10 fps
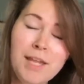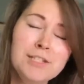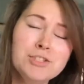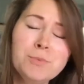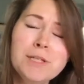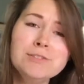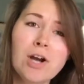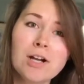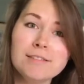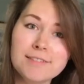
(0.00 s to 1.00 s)
I just want to
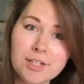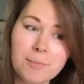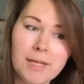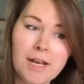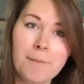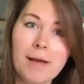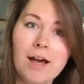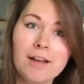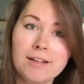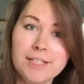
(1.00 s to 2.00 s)
talk a little bit
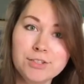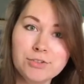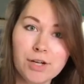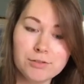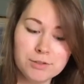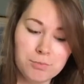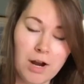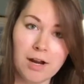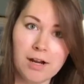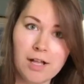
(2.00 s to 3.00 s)
about an intro to
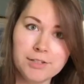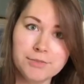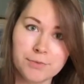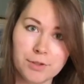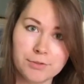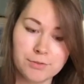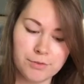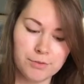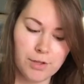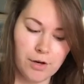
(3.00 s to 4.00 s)
prong collars for those of
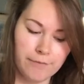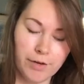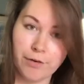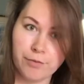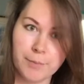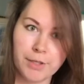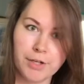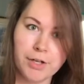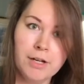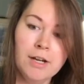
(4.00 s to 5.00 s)
you that aren't very
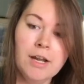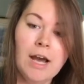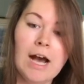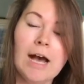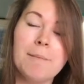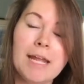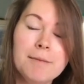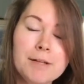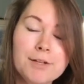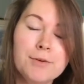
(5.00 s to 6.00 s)
familiar.
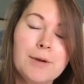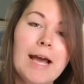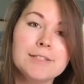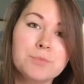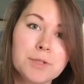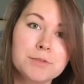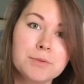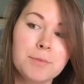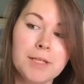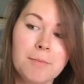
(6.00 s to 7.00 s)
Anybody who has worked
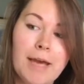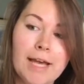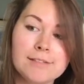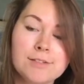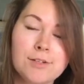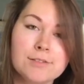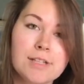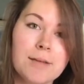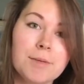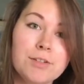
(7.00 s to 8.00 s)
with me in the past knows that
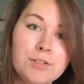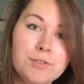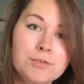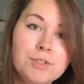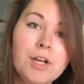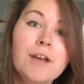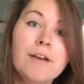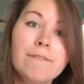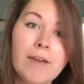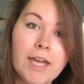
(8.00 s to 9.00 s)
I'm a huge
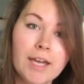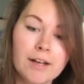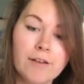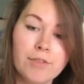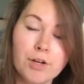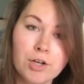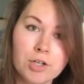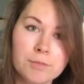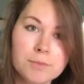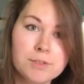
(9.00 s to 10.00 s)
fan of the
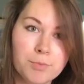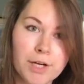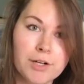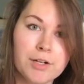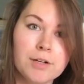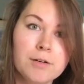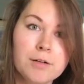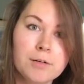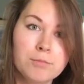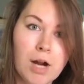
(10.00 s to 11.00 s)
Herm Springer
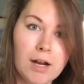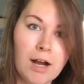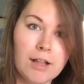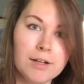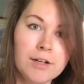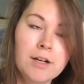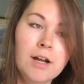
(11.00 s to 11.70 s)
prong collar.